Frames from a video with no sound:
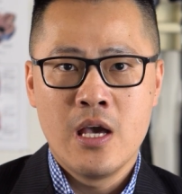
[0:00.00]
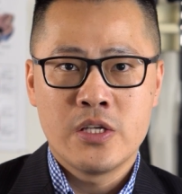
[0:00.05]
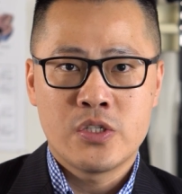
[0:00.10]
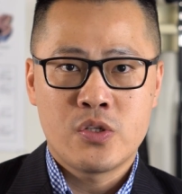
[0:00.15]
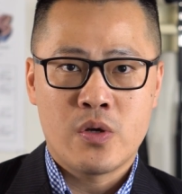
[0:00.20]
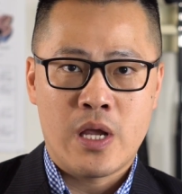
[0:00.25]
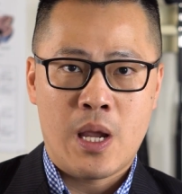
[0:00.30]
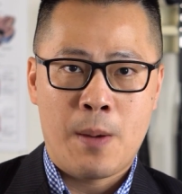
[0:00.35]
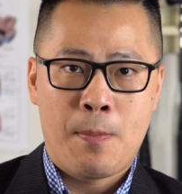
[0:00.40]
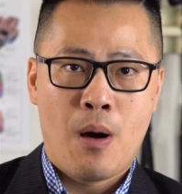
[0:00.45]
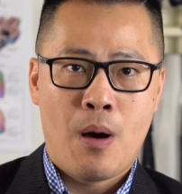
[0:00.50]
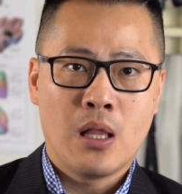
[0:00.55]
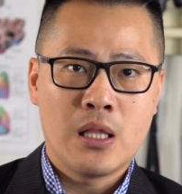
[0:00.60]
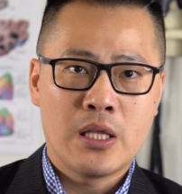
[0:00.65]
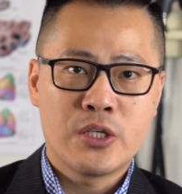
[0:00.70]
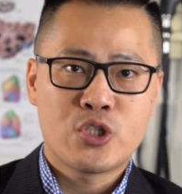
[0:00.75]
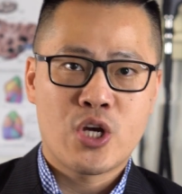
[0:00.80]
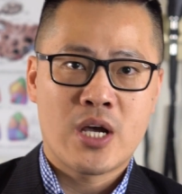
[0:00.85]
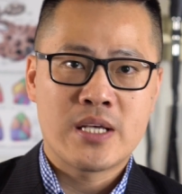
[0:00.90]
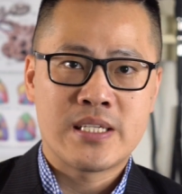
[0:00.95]
so I
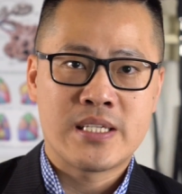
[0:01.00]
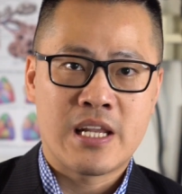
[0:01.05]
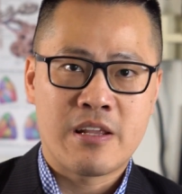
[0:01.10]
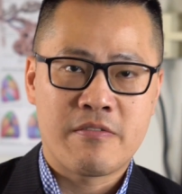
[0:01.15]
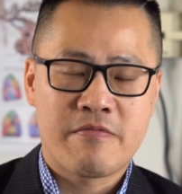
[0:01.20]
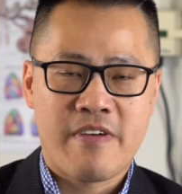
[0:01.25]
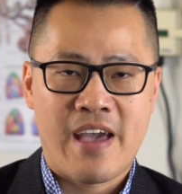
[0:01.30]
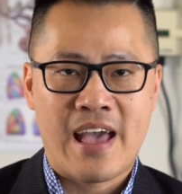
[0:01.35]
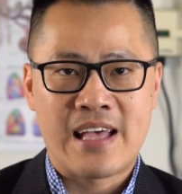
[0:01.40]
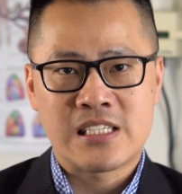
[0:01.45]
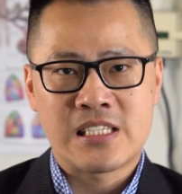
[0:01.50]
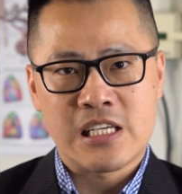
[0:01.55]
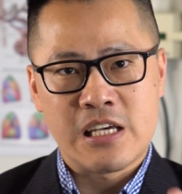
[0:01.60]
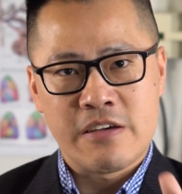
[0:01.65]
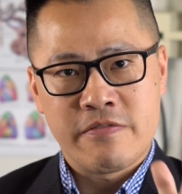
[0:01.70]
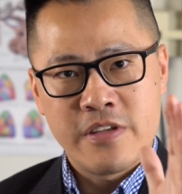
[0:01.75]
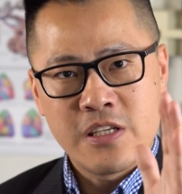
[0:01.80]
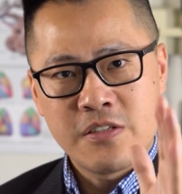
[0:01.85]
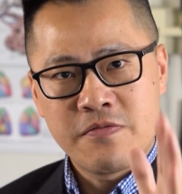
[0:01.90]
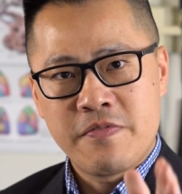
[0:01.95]
apologize in advance
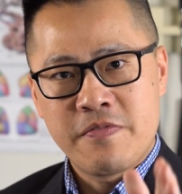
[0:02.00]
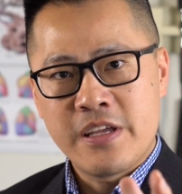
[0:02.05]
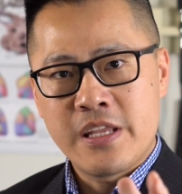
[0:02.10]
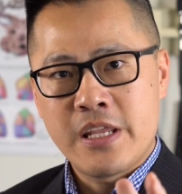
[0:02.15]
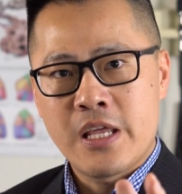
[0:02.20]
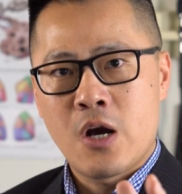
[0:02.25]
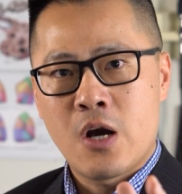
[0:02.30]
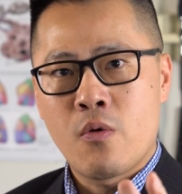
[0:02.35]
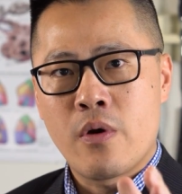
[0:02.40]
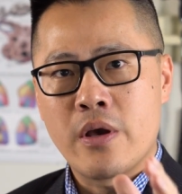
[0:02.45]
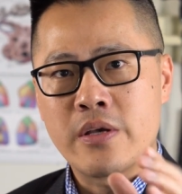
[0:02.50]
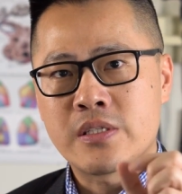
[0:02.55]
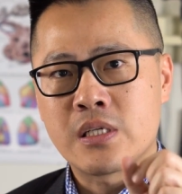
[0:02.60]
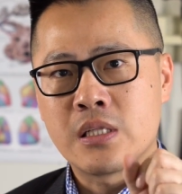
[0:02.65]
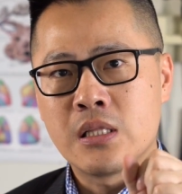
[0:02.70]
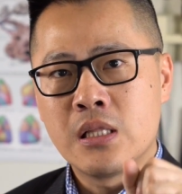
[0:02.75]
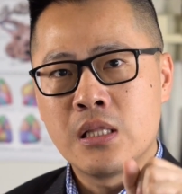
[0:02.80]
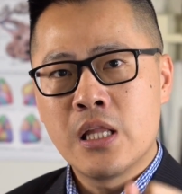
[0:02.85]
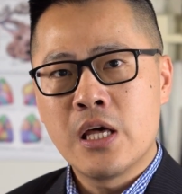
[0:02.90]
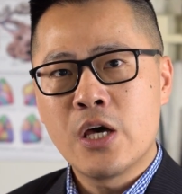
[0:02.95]
if this video is a
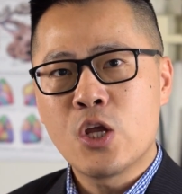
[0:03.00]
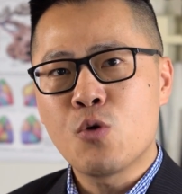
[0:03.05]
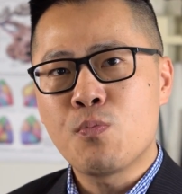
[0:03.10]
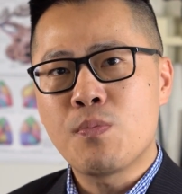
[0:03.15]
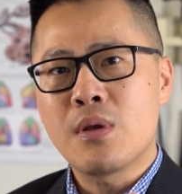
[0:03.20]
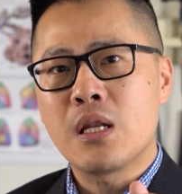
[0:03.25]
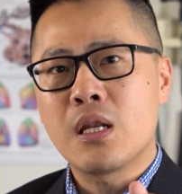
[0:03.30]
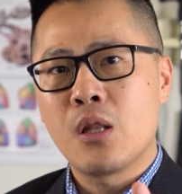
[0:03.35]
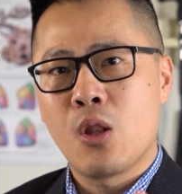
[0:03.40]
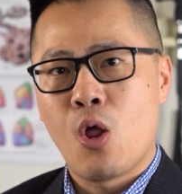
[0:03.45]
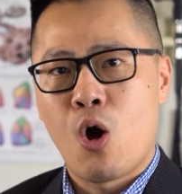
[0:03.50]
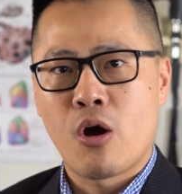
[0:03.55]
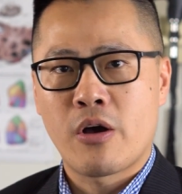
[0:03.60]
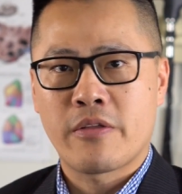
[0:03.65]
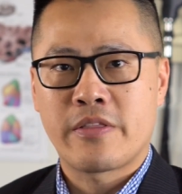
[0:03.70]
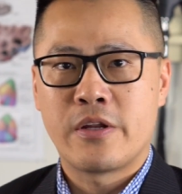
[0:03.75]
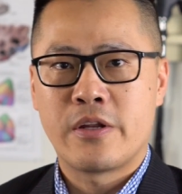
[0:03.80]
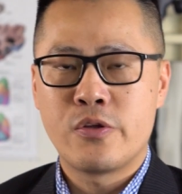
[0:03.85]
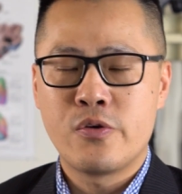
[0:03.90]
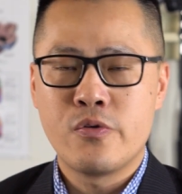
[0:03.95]
little bit longer
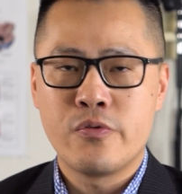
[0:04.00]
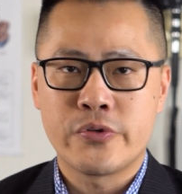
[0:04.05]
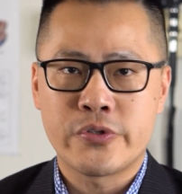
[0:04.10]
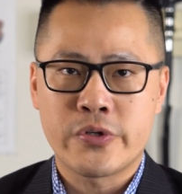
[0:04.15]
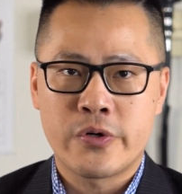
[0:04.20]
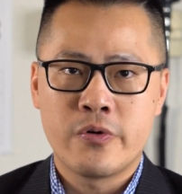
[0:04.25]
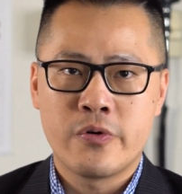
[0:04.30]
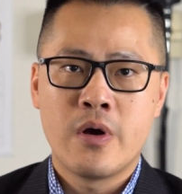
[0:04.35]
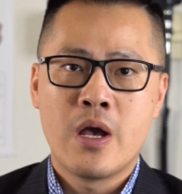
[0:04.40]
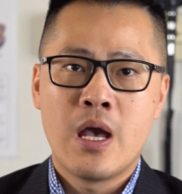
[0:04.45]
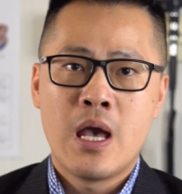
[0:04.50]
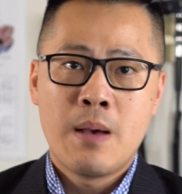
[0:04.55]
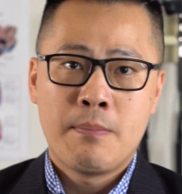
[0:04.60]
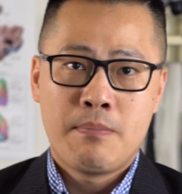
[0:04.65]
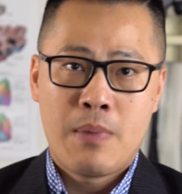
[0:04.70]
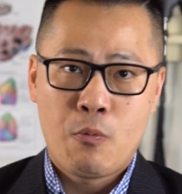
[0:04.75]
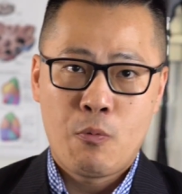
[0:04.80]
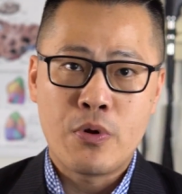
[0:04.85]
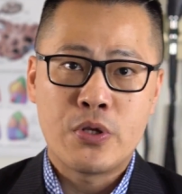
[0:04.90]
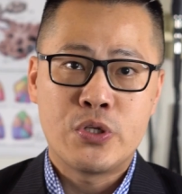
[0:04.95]
than usual,
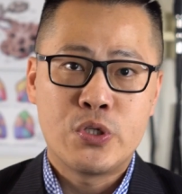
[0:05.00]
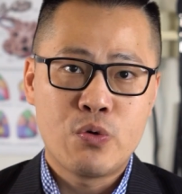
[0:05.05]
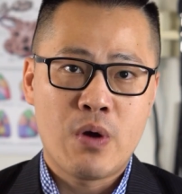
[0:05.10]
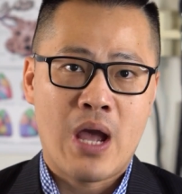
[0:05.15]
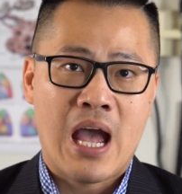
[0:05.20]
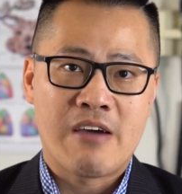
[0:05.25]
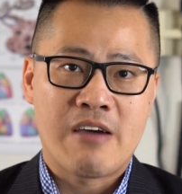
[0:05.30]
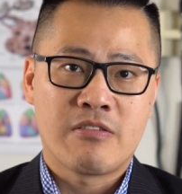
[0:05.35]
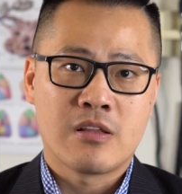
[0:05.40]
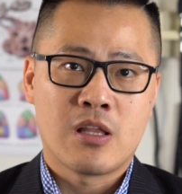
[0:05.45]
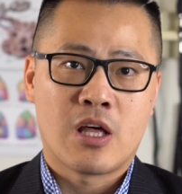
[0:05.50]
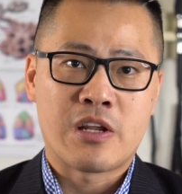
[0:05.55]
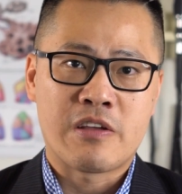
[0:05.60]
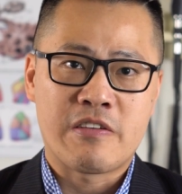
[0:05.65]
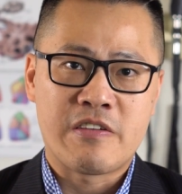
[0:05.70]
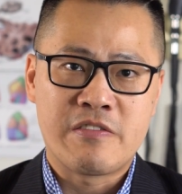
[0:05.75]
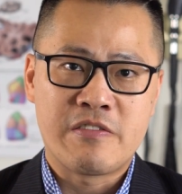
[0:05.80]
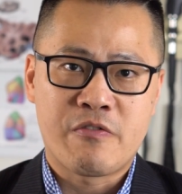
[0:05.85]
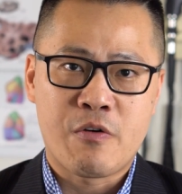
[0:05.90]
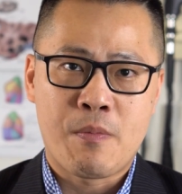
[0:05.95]
but we do have a lot
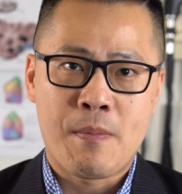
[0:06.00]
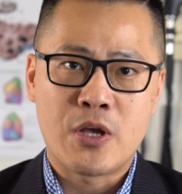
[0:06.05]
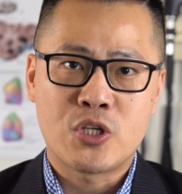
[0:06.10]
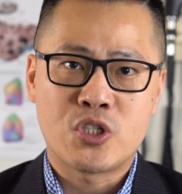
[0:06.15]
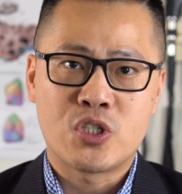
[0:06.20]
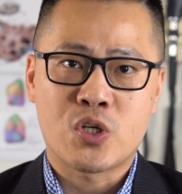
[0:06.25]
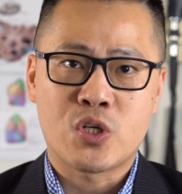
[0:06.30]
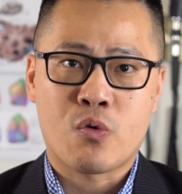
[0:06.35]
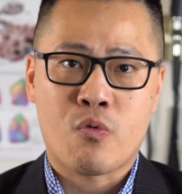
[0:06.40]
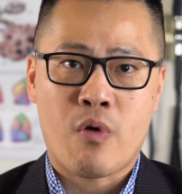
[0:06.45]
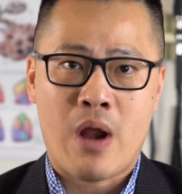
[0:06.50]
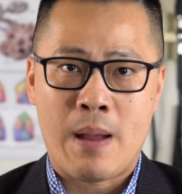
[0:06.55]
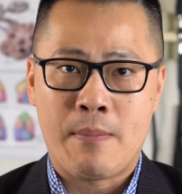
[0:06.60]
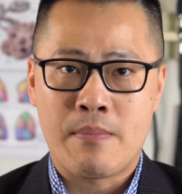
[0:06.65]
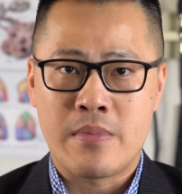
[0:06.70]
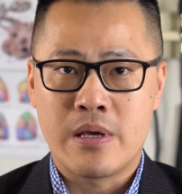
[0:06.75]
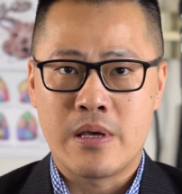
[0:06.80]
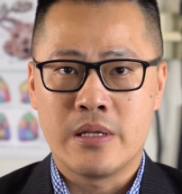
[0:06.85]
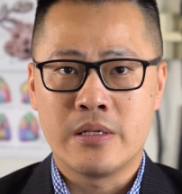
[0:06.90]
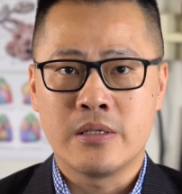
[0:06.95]
of information to
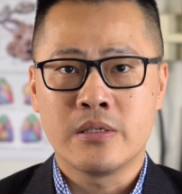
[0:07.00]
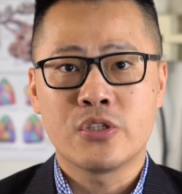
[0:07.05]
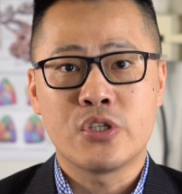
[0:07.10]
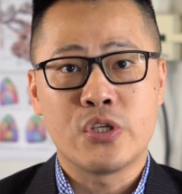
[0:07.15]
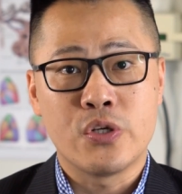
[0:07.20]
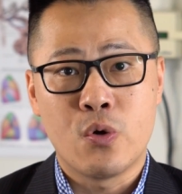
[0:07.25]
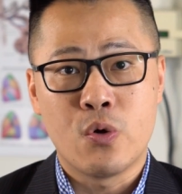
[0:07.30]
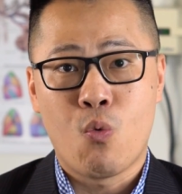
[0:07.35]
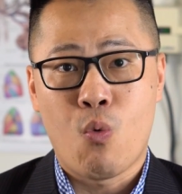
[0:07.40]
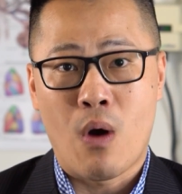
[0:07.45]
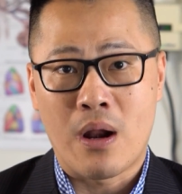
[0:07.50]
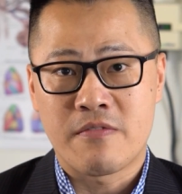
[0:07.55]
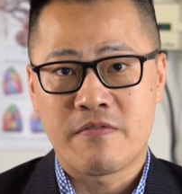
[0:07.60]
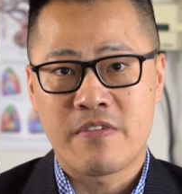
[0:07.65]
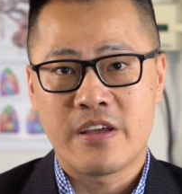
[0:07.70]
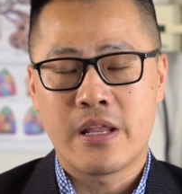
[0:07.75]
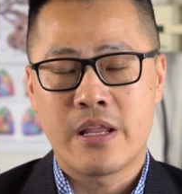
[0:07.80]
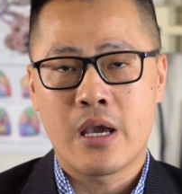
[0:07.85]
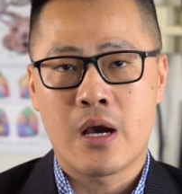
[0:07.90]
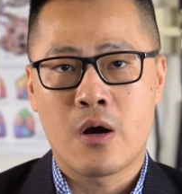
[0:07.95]
cram into one
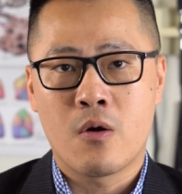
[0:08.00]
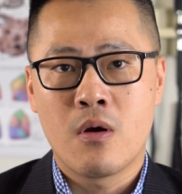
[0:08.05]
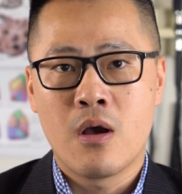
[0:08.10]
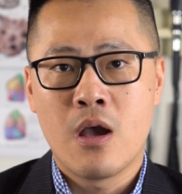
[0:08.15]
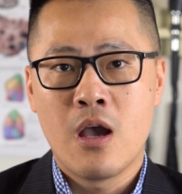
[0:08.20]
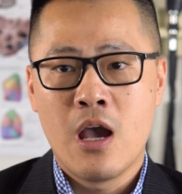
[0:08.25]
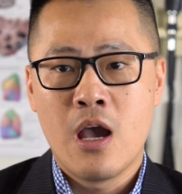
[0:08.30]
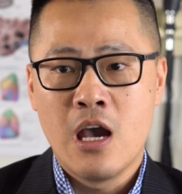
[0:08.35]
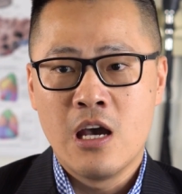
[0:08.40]
video.